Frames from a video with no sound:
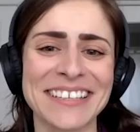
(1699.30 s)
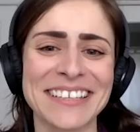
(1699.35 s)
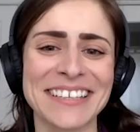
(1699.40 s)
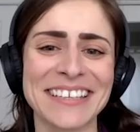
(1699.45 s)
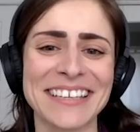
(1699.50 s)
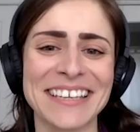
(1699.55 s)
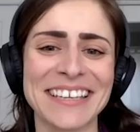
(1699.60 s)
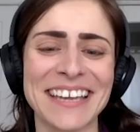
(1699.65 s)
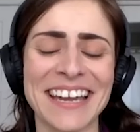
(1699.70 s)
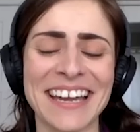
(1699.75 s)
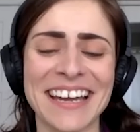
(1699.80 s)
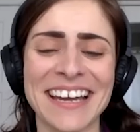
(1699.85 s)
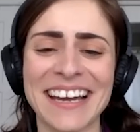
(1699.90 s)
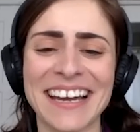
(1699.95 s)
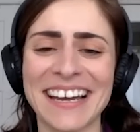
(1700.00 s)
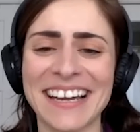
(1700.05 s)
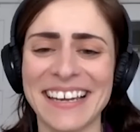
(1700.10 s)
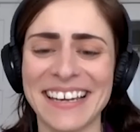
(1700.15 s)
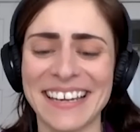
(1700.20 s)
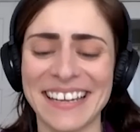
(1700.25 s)
Yeah,
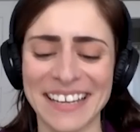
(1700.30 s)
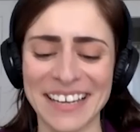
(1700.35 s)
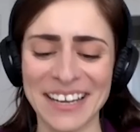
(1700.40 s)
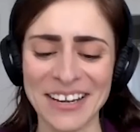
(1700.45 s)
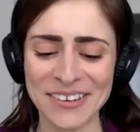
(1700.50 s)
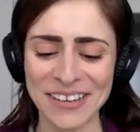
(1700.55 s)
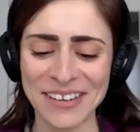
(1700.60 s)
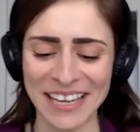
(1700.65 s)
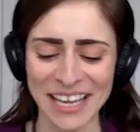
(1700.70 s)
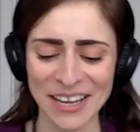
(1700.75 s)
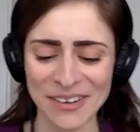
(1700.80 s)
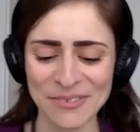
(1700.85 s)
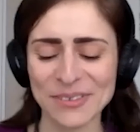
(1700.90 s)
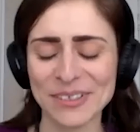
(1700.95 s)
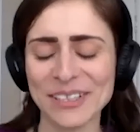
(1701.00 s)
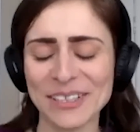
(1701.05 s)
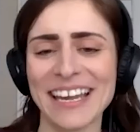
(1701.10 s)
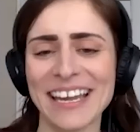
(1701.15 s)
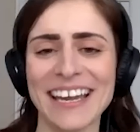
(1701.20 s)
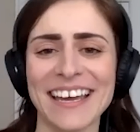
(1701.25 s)
hi. Okay, well,
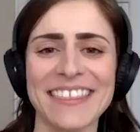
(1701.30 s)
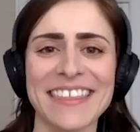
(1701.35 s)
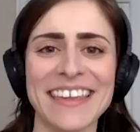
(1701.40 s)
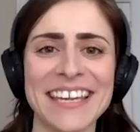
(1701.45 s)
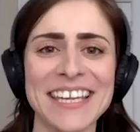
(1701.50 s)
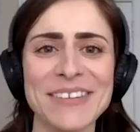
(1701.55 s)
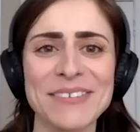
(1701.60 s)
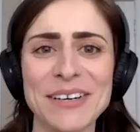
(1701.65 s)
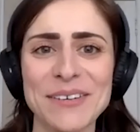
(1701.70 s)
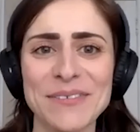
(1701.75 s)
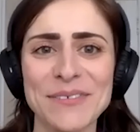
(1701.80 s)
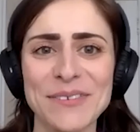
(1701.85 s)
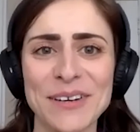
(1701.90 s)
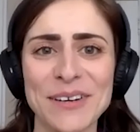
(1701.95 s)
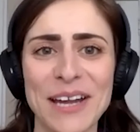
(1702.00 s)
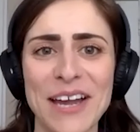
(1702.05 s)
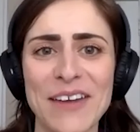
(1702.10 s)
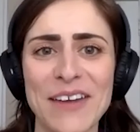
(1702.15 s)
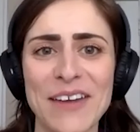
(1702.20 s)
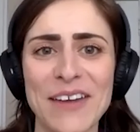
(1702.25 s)
yeah, thank you all for
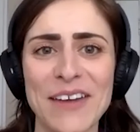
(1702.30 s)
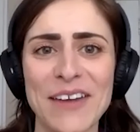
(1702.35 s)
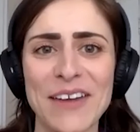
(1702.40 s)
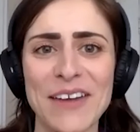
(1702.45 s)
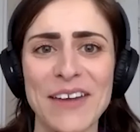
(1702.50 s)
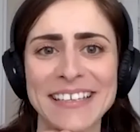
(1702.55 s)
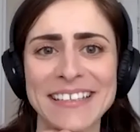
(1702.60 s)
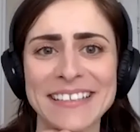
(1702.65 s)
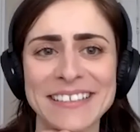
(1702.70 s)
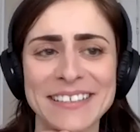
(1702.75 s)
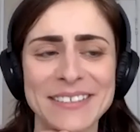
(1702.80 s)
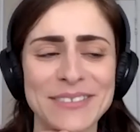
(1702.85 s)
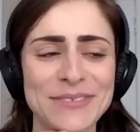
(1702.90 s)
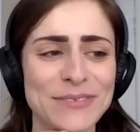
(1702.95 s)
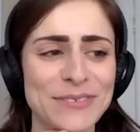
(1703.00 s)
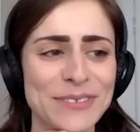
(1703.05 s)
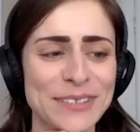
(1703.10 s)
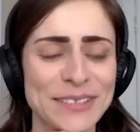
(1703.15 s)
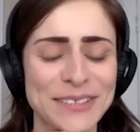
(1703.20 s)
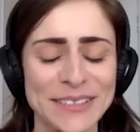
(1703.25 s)
having me on
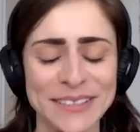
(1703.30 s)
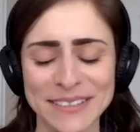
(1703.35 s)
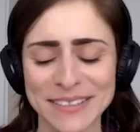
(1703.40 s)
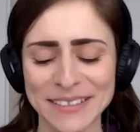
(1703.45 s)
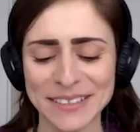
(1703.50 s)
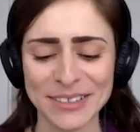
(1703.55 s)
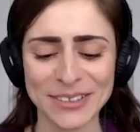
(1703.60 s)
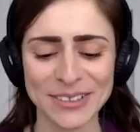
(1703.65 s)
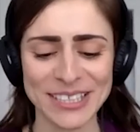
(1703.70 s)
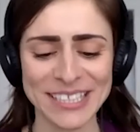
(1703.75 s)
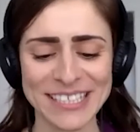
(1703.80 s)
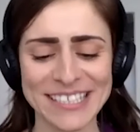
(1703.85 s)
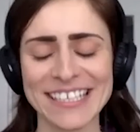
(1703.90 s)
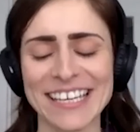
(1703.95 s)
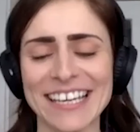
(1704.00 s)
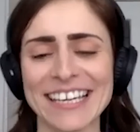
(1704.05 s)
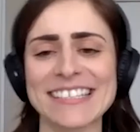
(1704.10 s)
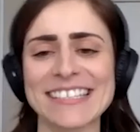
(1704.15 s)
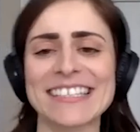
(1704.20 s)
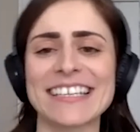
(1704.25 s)
and for Laura's
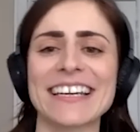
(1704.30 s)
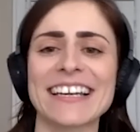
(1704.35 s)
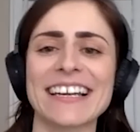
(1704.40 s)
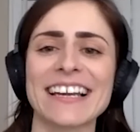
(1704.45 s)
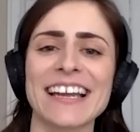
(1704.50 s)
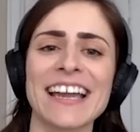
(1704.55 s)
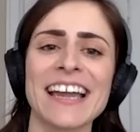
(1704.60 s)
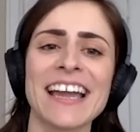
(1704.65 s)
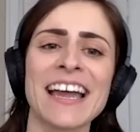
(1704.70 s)
texting.